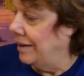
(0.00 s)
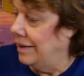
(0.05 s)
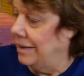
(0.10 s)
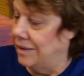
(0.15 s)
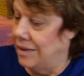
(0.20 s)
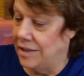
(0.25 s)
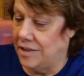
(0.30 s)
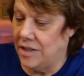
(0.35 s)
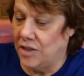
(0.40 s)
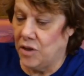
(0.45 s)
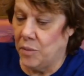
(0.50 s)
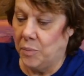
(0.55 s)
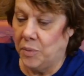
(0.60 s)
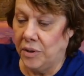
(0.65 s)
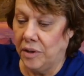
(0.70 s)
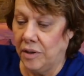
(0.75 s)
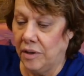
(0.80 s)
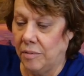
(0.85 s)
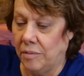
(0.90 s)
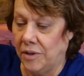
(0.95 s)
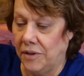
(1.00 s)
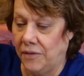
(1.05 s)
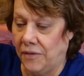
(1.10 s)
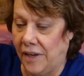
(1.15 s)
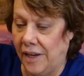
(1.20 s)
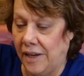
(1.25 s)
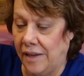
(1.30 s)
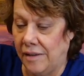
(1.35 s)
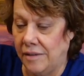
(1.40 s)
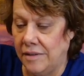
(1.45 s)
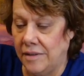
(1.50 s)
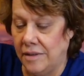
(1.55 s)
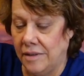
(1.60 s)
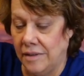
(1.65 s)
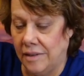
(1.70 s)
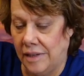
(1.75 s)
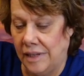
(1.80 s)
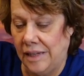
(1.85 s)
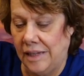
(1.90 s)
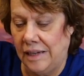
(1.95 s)
This is a book we found,
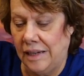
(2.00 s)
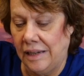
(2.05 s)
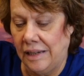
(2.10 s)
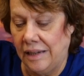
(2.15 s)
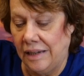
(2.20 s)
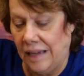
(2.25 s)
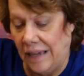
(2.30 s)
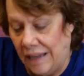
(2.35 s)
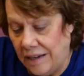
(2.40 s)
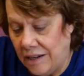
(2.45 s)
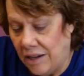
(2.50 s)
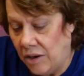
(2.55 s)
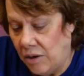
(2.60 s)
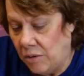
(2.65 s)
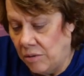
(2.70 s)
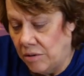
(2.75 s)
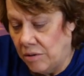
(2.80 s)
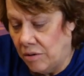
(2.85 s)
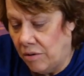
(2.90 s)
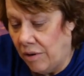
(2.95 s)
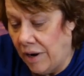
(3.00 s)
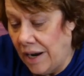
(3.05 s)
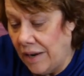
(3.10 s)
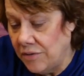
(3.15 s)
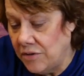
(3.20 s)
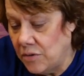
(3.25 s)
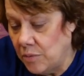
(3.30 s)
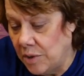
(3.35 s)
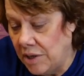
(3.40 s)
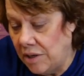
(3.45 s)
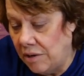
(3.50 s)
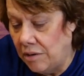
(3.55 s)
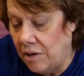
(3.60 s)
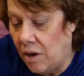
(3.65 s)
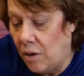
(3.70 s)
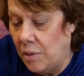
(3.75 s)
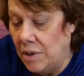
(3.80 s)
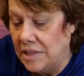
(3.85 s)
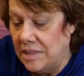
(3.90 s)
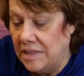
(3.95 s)
and I know crafts, we don't
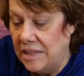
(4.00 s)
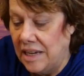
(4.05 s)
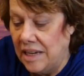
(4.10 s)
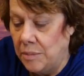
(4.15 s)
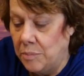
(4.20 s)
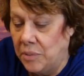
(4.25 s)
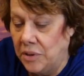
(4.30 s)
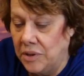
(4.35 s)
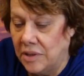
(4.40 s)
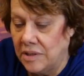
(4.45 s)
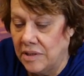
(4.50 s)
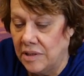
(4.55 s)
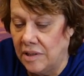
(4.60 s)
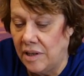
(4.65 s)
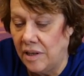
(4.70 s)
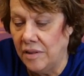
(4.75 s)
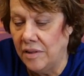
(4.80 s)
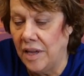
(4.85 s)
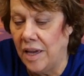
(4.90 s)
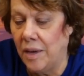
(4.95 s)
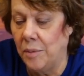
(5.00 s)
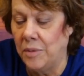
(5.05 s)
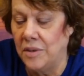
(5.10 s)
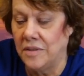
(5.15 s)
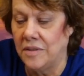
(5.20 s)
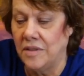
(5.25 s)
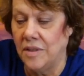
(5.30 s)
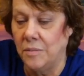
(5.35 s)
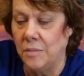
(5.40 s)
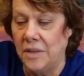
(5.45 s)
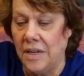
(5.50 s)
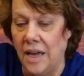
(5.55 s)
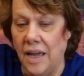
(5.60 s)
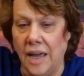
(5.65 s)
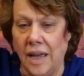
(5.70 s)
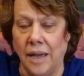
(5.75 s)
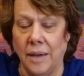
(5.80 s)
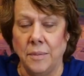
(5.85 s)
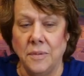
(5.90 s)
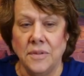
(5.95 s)
always need books and all that, but
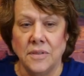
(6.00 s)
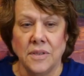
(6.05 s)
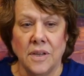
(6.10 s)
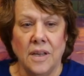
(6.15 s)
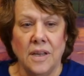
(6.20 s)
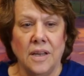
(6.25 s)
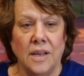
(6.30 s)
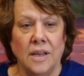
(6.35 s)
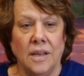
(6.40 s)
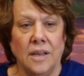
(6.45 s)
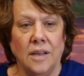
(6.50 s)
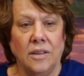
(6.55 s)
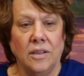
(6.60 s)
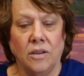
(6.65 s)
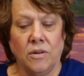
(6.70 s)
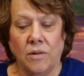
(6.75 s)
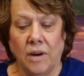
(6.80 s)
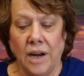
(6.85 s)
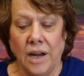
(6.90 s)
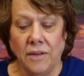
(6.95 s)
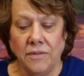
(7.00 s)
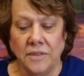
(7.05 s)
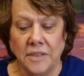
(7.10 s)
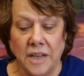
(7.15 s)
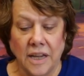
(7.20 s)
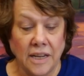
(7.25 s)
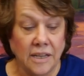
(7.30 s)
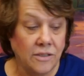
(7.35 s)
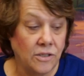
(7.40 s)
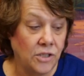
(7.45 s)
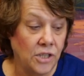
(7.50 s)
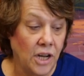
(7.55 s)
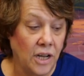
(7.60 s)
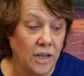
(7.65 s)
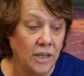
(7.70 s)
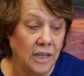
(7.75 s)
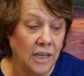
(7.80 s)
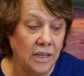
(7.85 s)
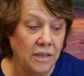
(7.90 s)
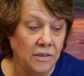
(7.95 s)
sometimes the craft takes
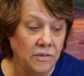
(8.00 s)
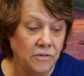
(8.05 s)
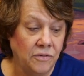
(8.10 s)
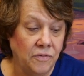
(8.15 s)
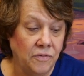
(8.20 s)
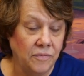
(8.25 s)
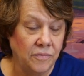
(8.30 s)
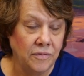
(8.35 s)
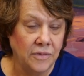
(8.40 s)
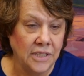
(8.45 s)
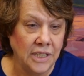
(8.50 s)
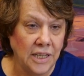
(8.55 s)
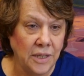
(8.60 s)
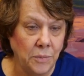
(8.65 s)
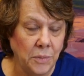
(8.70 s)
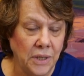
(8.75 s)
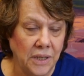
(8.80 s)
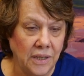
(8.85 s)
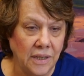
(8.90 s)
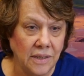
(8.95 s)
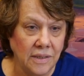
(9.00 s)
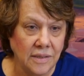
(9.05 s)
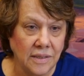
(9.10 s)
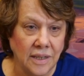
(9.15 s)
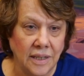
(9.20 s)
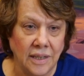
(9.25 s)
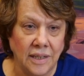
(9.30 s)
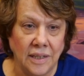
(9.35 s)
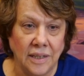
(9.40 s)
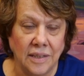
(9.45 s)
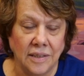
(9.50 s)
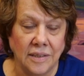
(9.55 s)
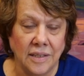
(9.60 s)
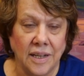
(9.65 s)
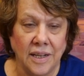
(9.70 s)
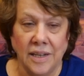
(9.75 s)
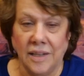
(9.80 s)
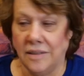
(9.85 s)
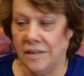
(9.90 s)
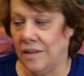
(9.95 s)
Johnny 10 minutes and it
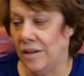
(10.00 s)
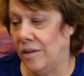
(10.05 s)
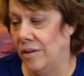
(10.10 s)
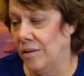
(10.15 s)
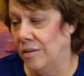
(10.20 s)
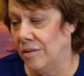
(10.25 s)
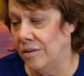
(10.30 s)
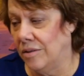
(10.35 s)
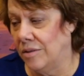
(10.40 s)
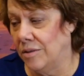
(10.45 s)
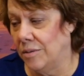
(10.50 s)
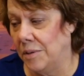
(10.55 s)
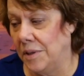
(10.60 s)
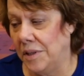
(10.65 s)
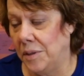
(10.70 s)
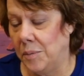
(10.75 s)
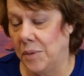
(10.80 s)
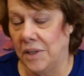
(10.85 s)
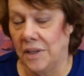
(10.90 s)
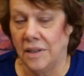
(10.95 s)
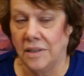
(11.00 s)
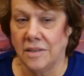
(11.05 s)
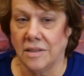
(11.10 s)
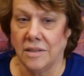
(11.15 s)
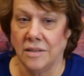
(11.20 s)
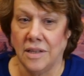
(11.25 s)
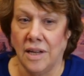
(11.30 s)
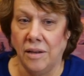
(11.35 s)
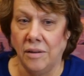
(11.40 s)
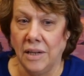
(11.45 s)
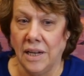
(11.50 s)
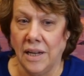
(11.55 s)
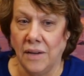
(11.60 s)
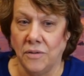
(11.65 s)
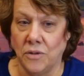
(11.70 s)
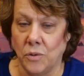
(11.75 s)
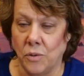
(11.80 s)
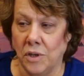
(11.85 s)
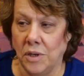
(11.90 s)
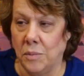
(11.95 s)
takes her 20 minutes, because I only have
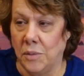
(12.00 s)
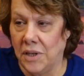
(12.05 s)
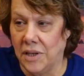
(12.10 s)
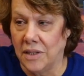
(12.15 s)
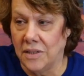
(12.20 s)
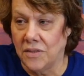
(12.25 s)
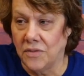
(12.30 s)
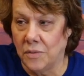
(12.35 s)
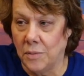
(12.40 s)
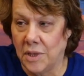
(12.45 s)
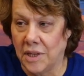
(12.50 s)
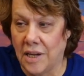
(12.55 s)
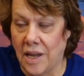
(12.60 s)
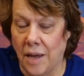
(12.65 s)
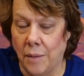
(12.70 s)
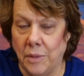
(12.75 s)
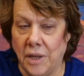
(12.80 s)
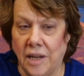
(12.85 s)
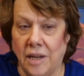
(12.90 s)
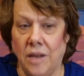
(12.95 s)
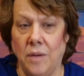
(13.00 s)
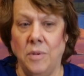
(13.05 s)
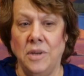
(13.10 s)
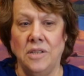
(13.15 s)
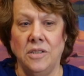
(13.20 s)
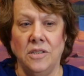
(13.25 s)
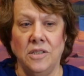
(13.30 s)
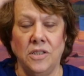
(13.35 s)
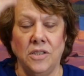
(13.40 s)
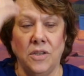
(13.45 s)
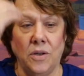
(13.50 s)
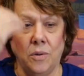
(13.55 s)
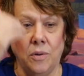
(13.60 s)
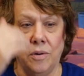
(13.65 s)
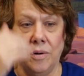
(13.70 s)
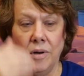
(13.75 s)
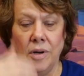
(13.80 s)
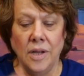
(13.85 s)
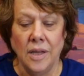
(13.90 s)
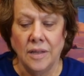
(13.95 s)
20 minutes from the time they come into the
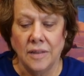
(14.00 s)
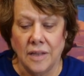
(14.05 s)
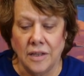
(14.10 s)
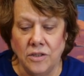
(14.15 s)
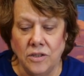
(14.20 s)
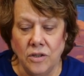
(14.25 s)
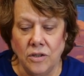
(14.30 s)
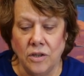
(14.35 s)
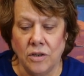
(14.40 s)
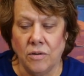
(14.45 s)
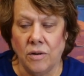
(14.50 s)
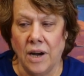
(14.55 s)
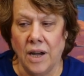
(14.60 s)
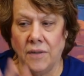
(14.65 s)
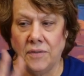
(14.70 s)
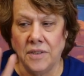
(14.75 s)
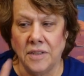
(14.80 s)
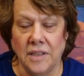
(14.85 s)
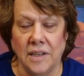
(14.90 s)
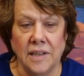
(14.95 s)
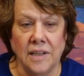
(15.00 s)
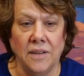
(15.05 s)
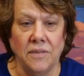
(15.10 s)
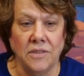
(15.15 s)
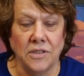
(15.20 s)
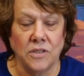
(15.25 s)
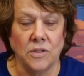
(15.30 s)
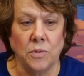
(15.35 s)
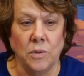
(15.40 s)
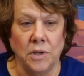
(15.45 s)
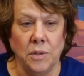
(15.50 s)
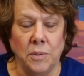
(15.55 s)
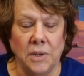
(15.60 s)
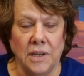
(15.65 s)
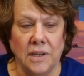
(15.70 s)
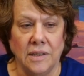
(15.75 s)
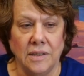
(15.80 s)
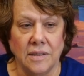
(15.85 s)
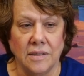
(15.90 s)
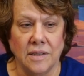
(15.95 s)
door, they do the craft, and they leave. It's 20
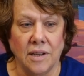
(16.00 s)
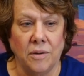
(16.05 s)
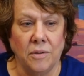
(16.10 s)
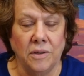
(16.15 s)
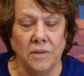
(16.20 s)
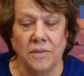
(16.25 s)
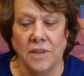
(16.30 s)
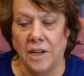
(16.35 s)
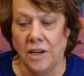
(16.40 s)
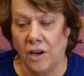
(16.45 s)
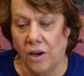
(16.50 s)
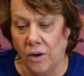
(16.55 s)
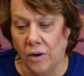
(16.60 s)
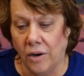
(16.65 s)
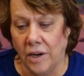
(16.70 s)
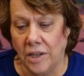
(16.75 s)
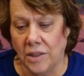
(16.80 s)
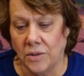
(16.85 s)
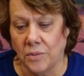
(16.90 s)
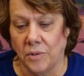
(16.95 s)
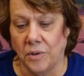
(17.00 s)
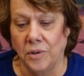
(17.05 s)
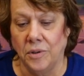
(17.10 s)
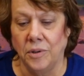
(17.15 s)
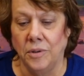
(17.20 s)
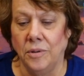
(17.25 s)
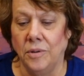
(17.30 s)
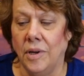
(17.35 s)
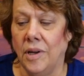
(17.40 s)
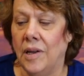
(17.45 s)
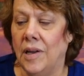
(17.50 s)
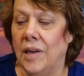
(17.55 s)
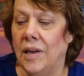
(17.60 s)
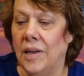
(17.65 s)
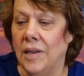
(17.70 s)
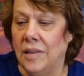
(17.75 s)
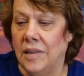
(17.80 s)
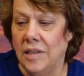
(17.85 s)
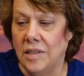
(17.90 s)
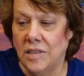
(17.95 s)
minutes. So if they hurry through,
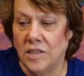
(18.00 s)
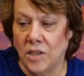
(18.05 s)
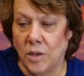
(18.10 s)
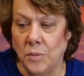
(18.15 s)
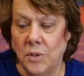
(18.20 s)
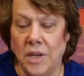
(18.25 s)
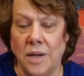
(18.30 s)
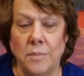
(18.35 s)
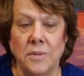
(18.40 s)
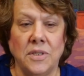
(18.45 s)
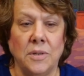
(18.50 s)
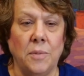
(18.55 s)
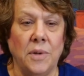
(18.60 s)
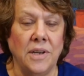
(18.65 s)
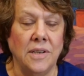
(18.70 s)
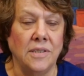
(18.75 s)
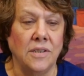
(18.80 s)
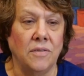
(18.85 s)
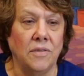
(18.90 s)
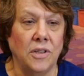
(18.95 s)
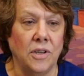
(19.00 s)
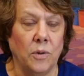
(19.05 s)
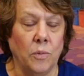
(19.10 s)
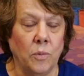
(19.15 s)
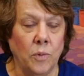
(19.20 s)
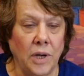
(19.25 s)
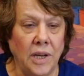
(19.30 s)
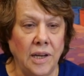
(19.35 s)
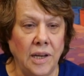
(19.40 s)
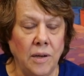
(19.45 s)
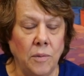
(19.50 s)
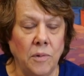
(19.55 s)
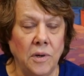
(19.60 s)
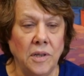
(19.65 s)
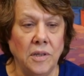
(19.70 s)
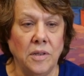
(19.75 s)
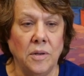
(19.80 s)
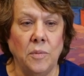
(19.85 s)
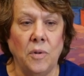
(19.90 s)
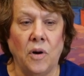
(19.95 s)
then sometimes somebody's over there reading
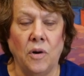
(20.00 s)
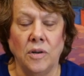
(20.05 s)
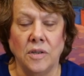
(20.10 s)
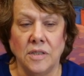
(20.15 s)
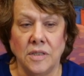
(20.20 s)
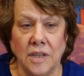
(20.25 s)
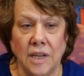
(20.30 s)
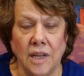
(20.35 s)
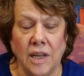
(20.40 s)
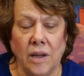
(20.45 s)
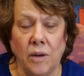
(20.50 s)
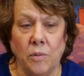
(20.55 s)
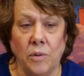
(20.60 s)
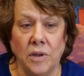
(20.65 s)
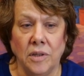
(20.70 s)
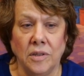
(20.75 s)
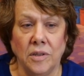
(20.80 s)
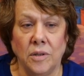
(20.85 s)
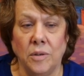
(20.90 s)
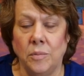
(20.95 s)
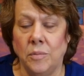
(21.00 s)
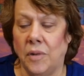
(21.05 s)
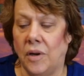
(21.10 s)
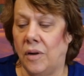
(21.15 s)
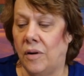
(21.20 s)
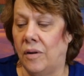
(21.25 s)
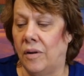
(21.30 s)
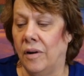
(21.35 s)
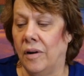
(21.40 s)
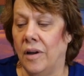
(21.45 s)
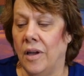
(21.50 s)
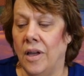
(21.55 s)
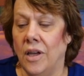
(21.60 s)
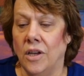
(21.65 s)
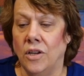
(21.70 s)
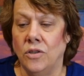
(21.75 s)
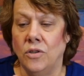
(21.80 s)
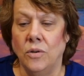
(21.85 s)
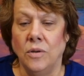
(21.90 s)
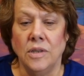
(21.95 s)
with them or singing with them or
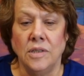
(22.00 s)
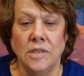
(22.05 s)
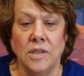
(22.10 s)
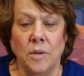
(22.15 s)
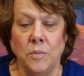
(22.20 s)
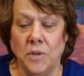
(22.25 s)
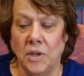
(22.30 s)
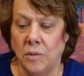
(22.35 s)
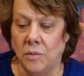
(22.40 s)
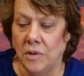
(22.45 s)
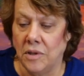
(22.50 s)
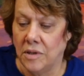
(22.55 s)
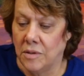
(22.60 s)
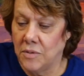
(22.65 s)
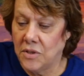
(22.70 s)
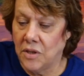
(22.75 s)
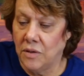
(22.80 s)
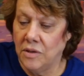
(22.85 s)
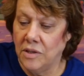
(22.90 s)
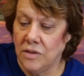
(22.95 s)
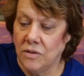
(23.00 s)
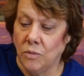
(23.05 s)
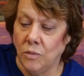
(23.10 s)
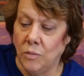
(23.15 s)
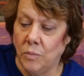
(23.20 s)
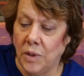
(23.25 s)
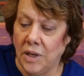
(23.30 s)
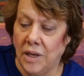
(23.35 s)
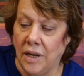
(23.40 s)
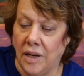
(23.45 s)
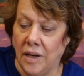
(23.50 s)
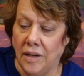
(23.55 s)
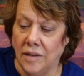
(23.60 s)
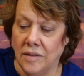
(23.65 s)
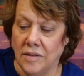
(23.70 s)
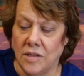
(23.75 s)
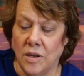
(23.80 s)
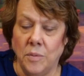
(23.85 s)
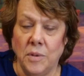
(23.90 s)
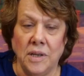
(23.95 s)
doing something with them. So this would be
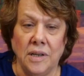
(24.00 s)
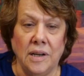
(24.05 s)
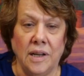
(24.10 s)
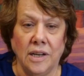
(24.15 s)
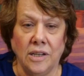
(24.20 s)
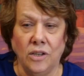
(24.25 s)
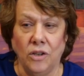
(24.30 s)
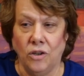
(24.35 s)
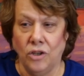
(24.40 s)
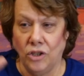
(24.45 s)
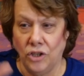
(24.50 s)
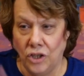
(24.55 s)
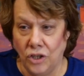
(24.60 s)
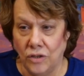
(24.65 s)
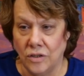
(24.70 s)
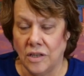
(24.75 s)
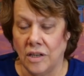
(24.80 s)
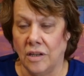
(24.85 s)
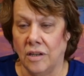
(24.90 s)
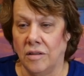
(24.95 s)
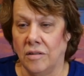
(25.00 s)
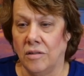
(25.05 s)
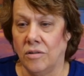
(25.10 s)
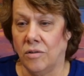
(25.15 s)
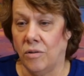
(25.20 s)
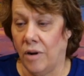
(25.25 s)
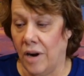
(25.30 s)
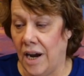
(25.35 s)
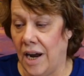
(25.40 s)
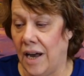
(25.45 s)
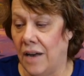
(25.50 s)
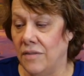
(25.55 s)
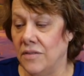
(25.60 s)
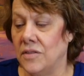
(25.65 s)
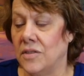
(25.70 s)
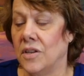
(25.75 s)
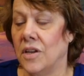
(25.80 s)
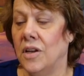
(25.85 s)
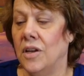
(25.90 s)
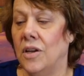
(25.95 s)
something like you could use in
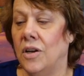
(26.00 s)
crafts.